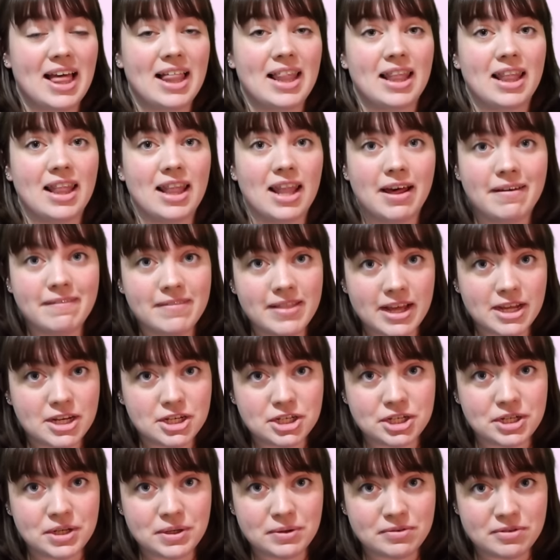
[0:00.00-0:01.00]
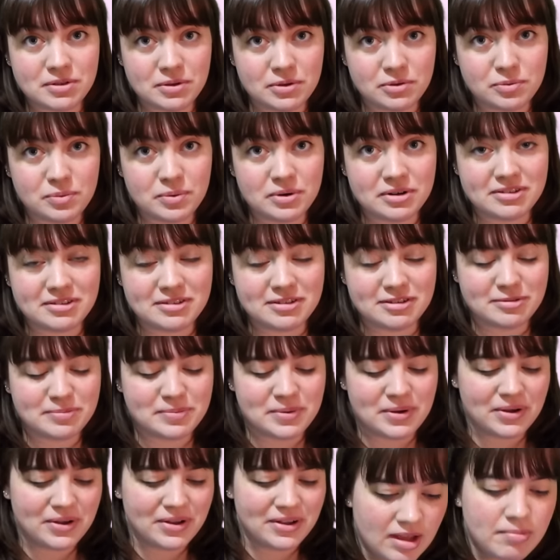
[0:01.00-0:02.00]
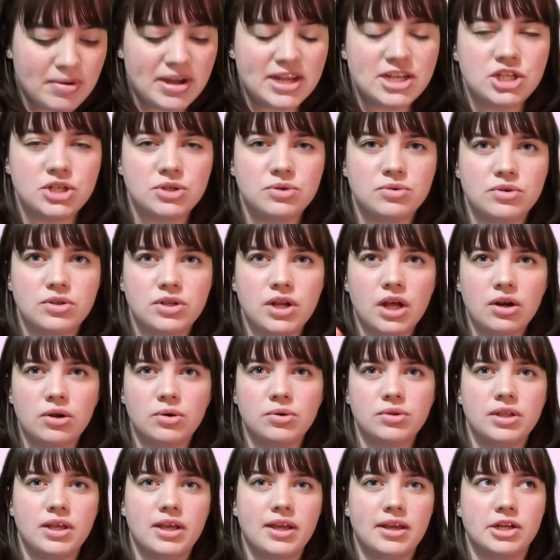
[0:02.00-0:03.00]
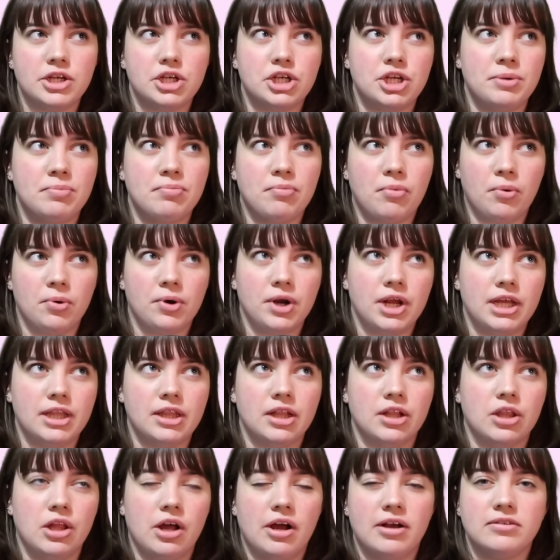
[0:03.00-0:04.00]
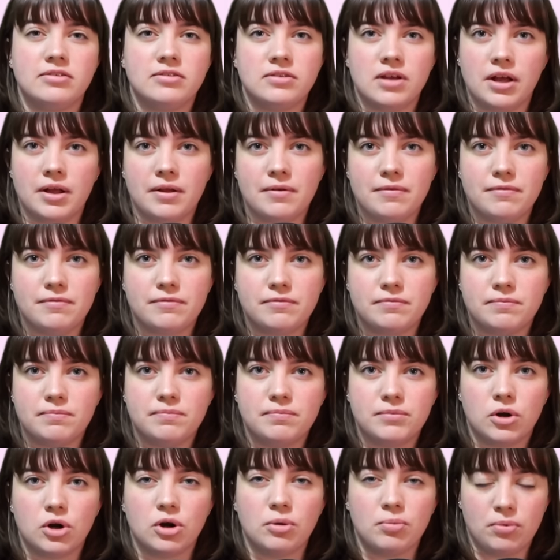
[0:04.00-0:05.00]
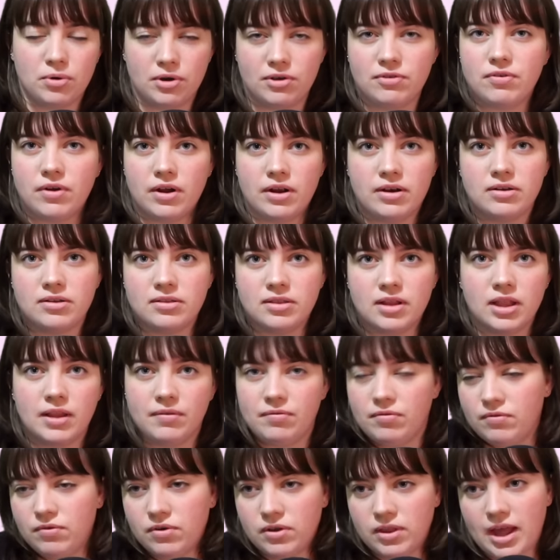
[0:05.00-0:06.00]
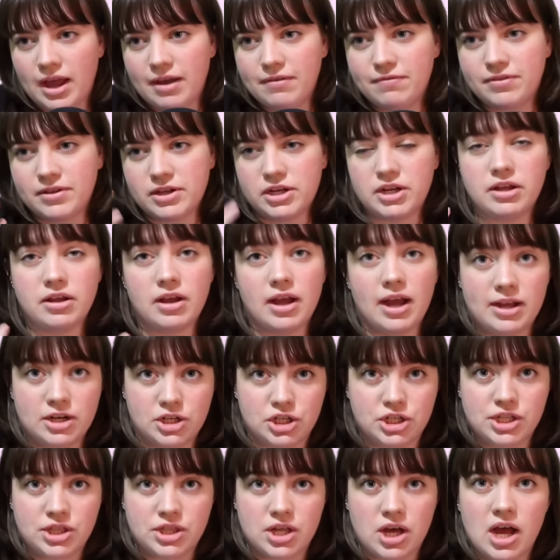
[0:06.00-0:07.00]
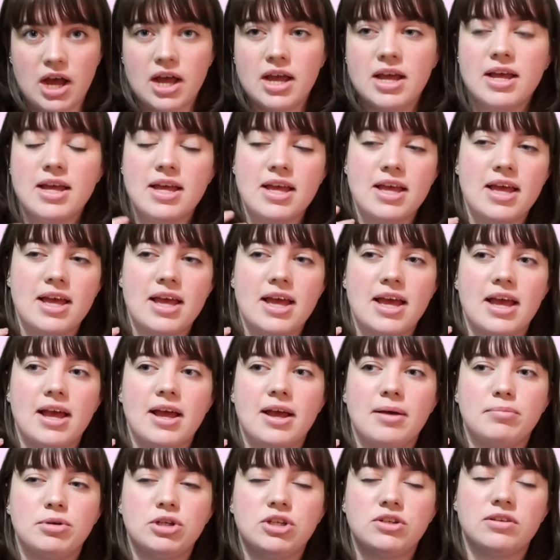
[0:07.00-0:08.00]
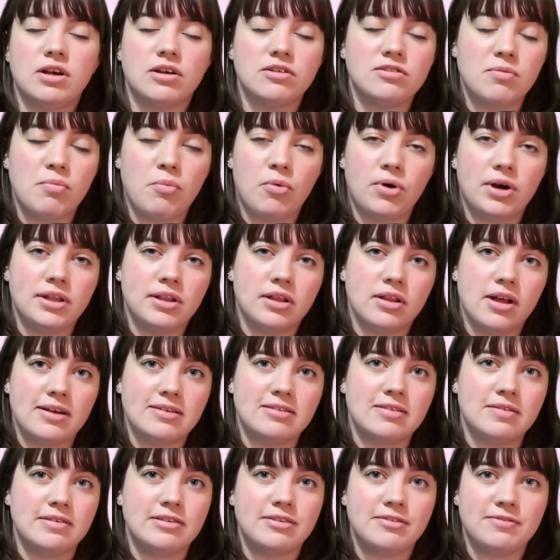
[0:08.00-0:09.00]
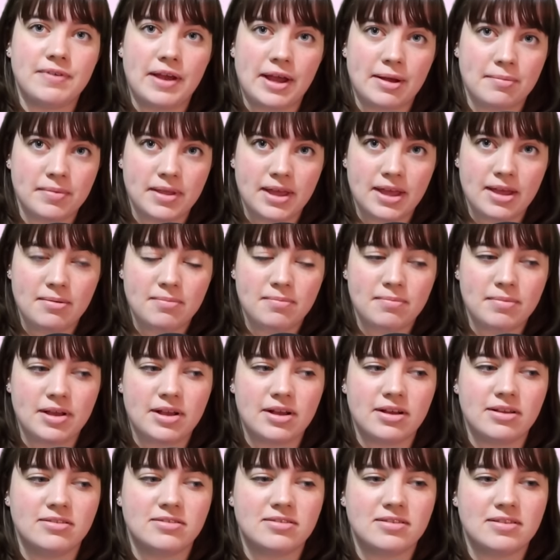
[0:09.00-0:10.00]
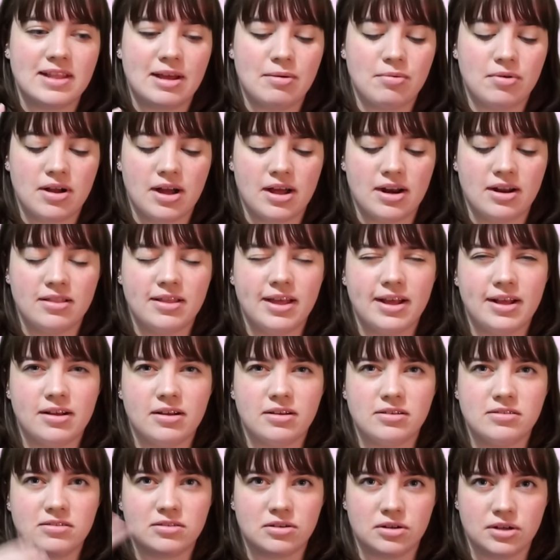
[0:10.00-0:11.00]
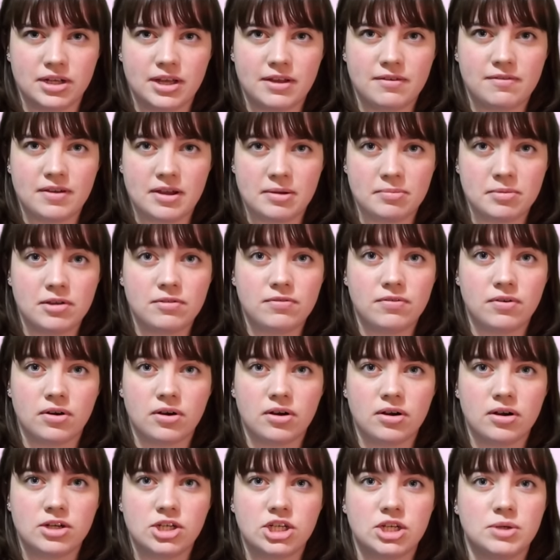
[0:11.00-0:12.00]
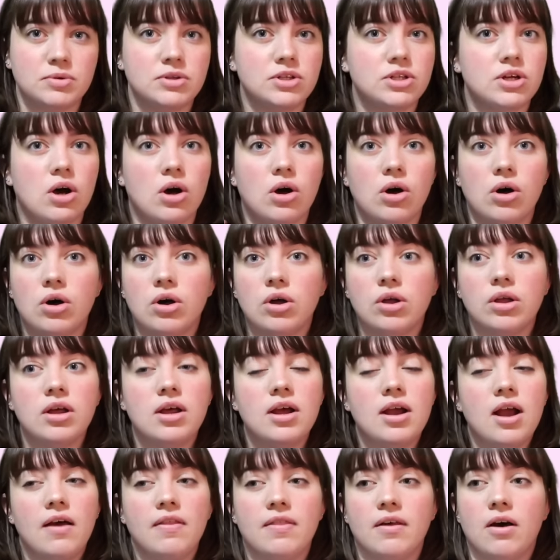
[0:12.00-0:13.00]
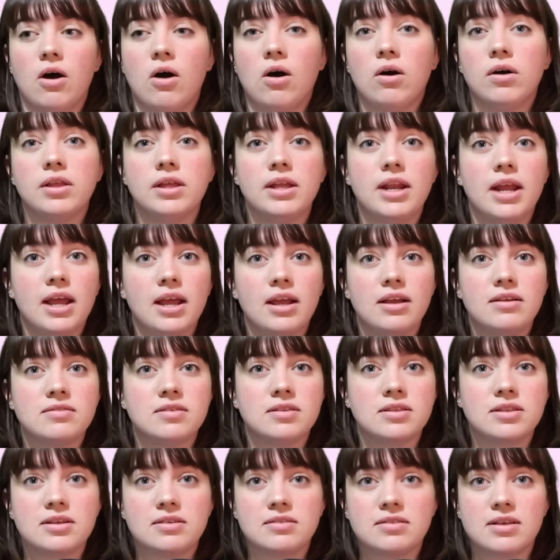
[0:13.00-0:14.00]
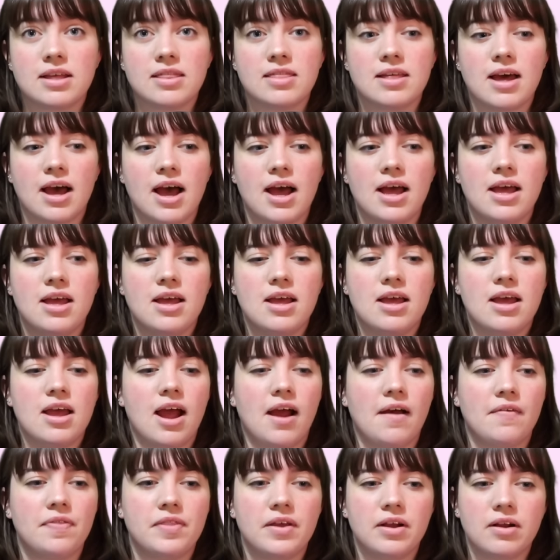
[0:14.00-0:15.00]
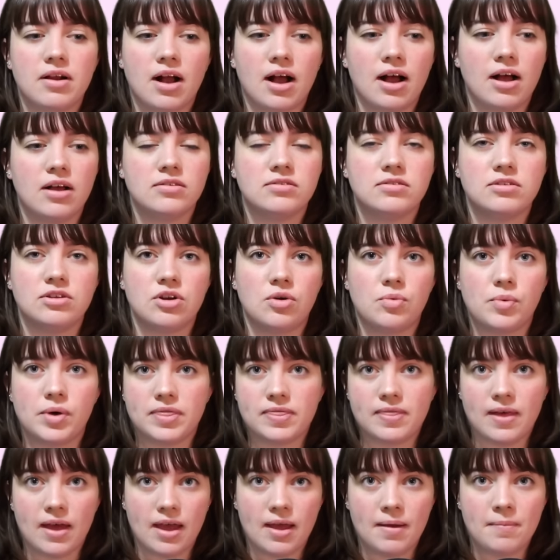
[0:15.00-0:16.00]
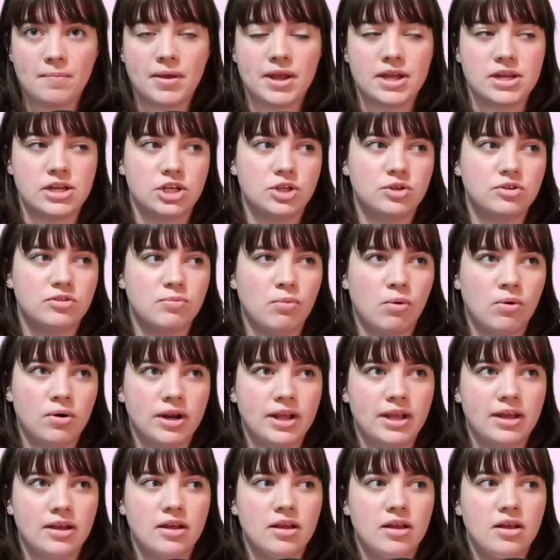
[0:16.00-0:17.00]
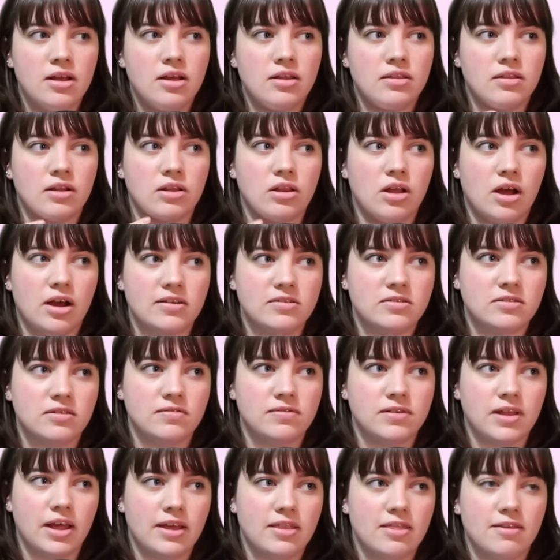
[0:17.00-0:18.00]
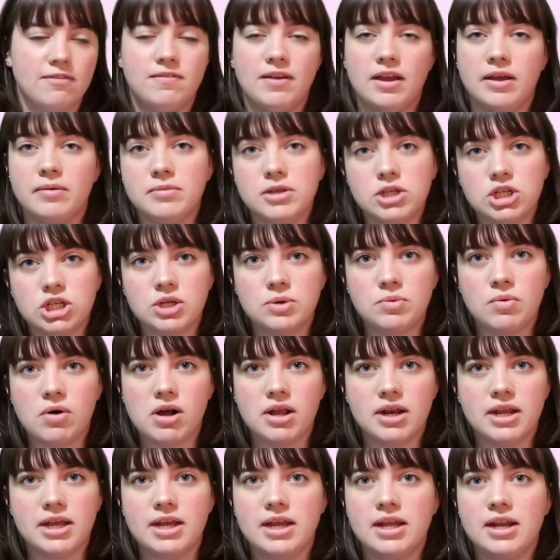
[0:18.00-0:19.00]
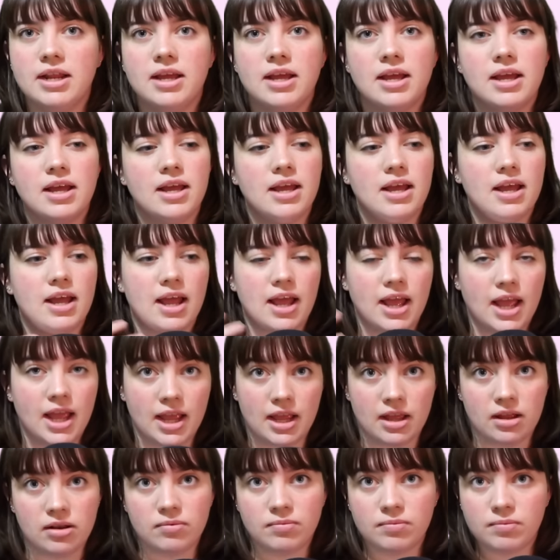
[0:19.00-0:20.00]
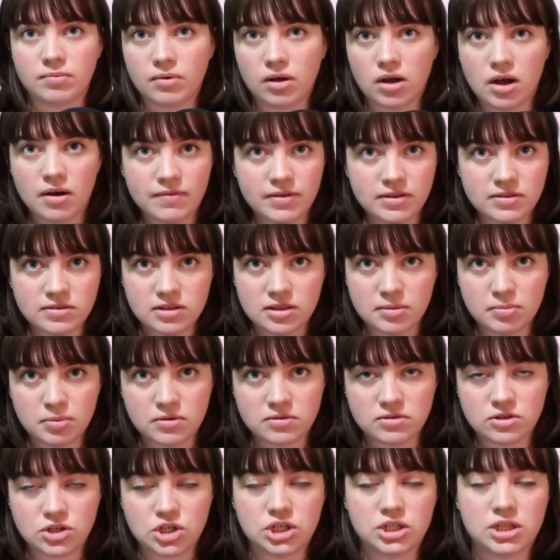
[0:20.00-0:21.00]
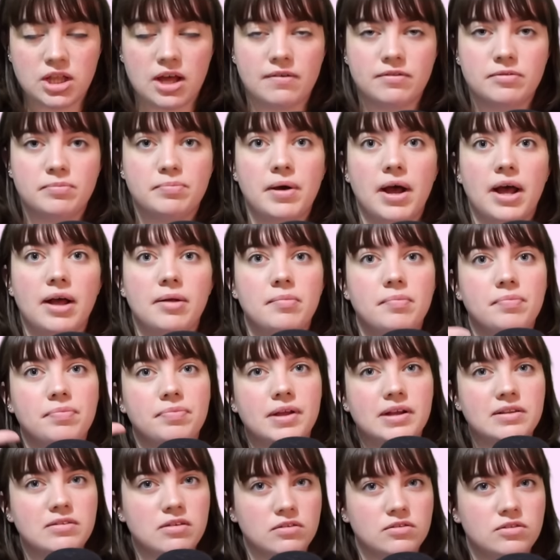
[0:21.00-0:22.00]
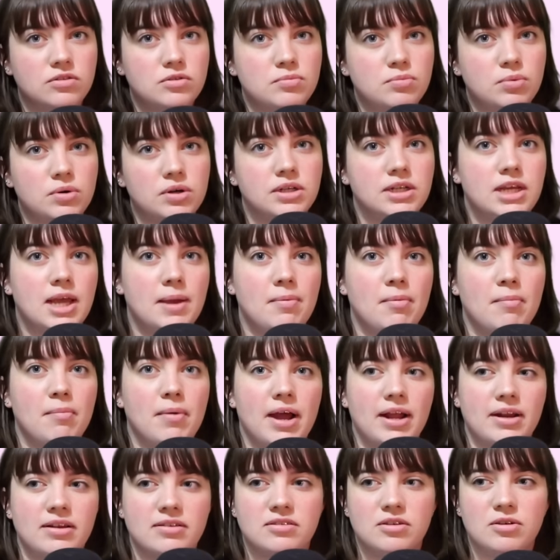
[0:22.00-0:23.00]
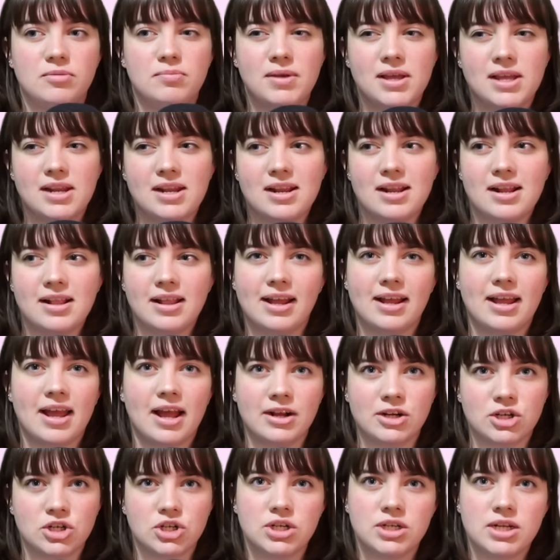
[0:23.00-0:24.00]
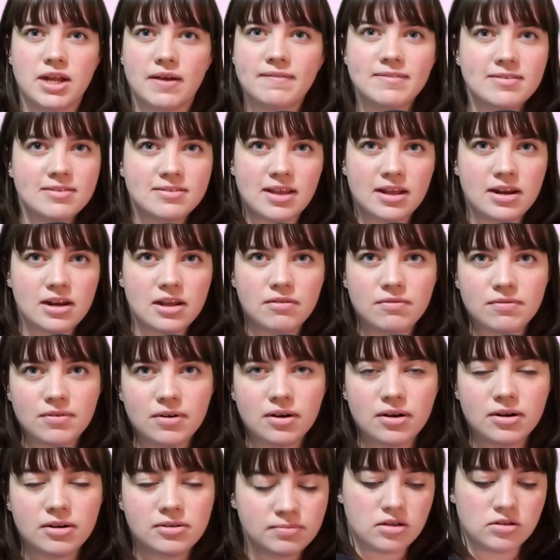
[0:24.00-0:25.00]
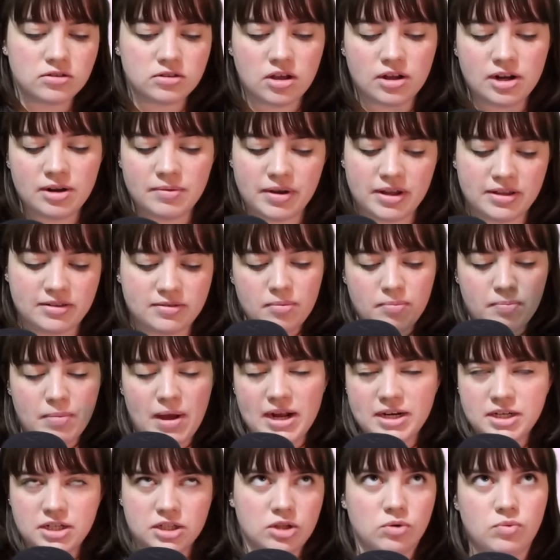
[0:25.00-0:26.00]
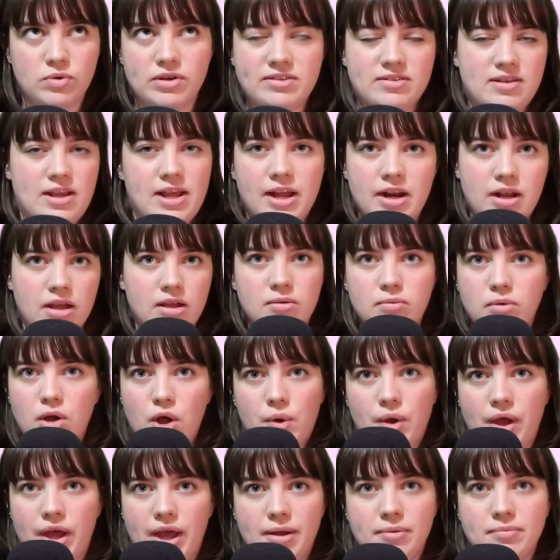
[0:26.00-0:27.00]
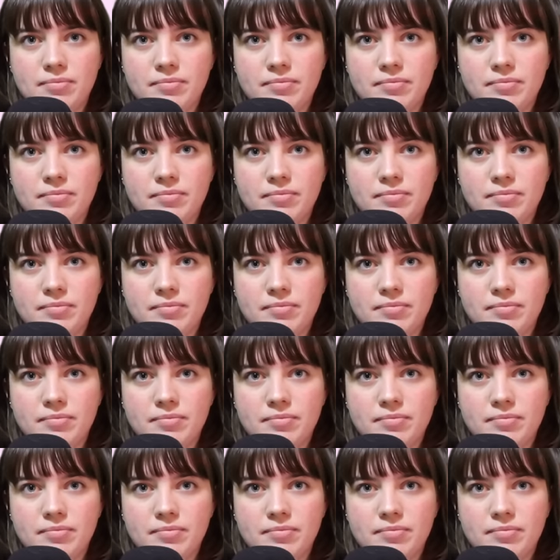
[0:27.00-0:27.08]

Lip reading: Love that she used those words in this book. Mind you, not only is she mourning the loss of her boyfriend, the love of her life, as she thought, but she's also mourning the loss of his family because they were kind of like a surrogate family for her. She went to all the holidays and things like that at their house, you know, with them. And she was mourning the loss of like the family she wanted and obviously the person she loved. But that's also important to keep in mind. So it made it like extra devastating for her. So anyways, back to Louisiana. Okay.